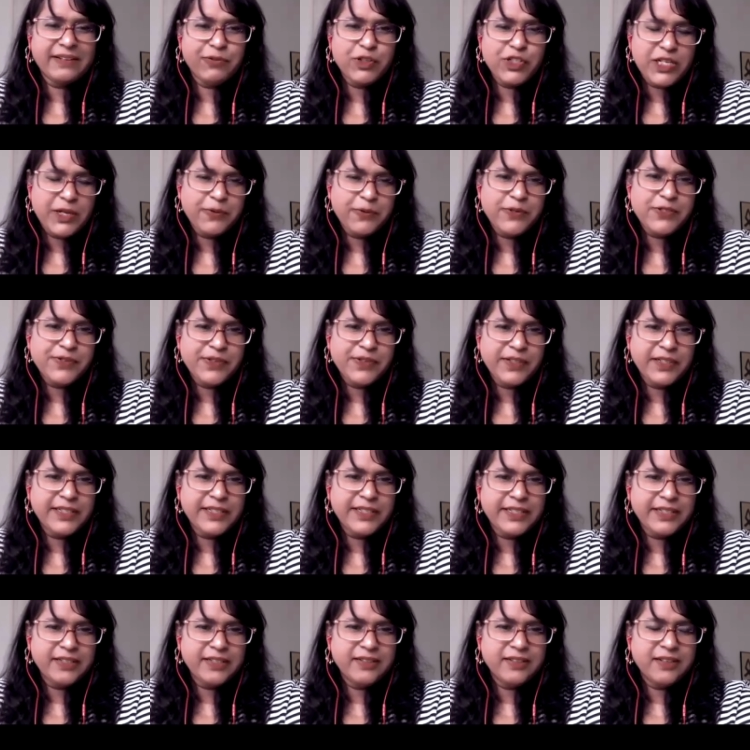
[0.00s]
which i was really
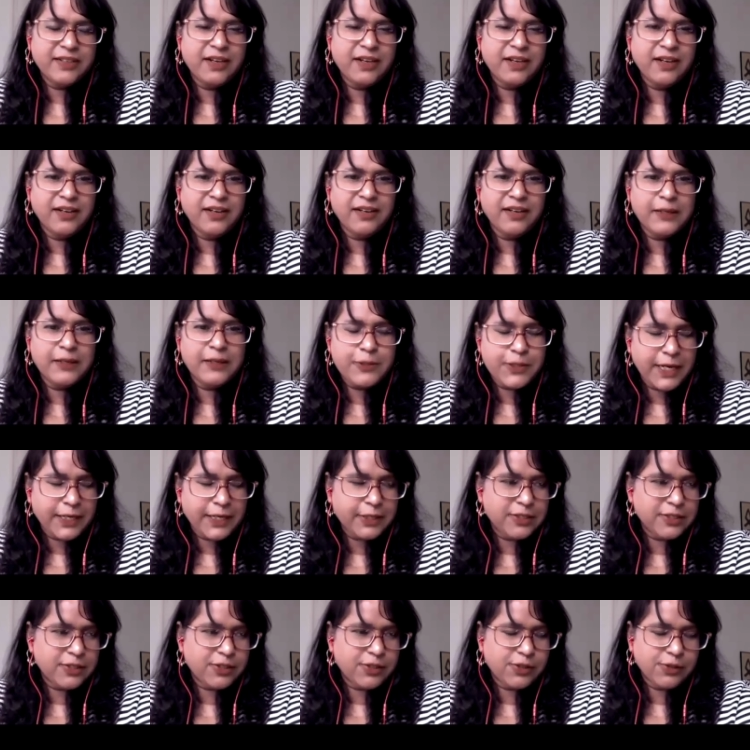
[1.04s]
uh,
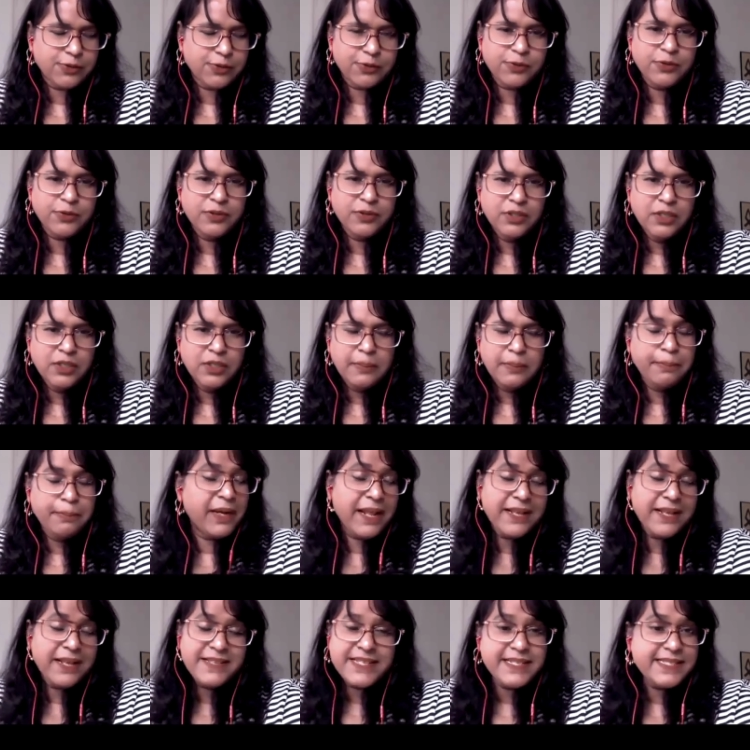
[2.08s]
attracted to
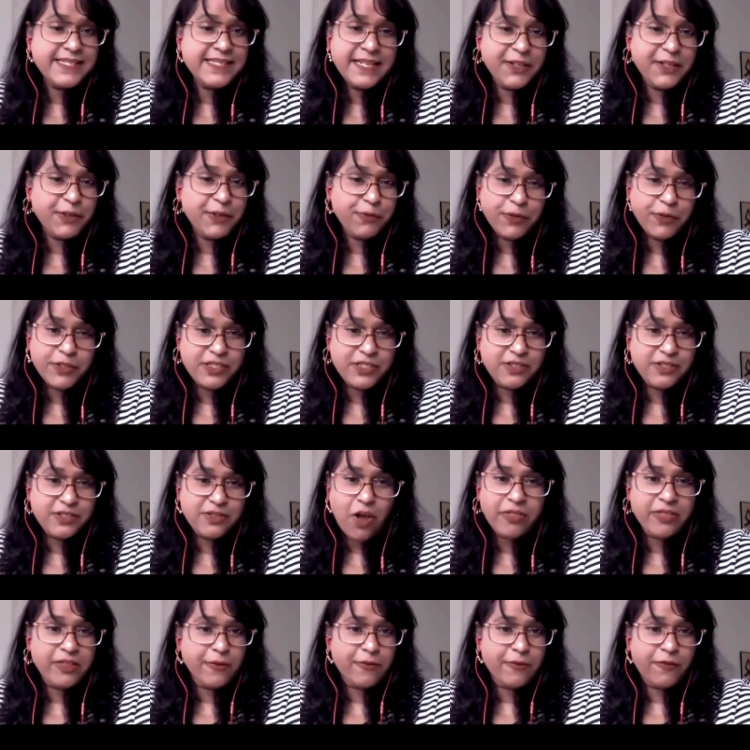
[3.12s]
but as i said it was
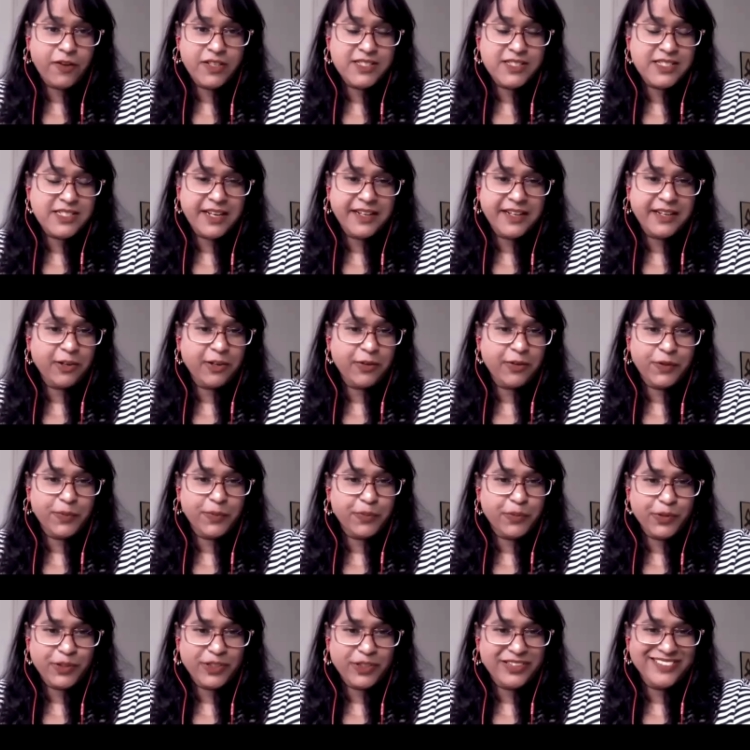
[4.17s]
not the first title of the
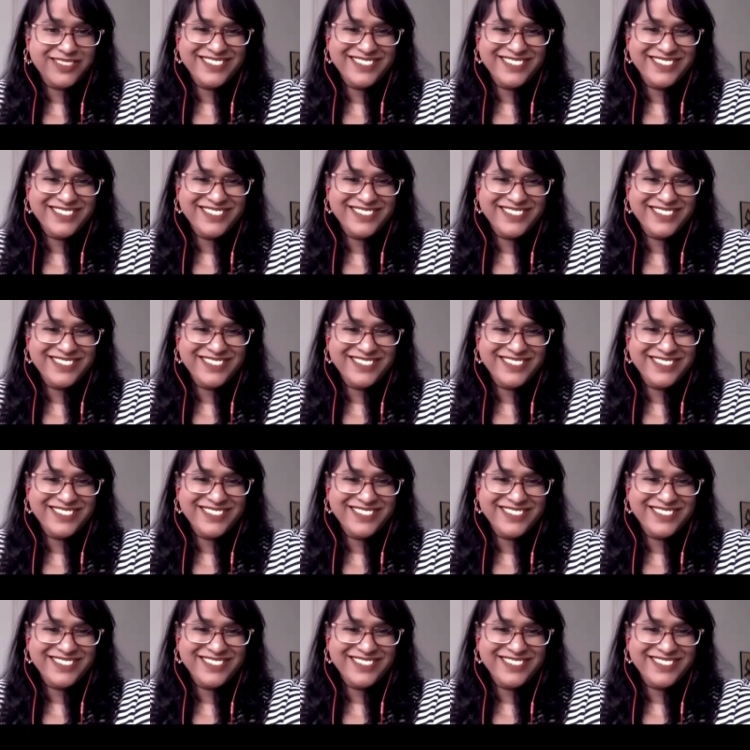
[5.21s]
book